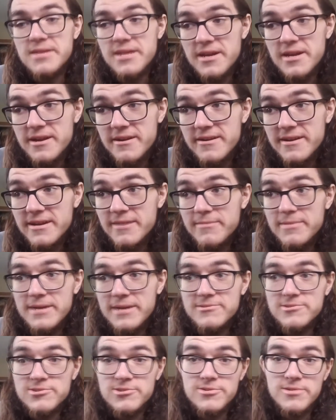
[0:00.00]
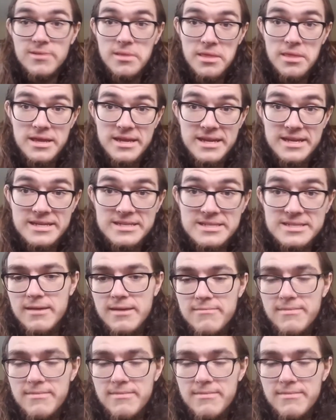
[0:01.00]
caring about certain things.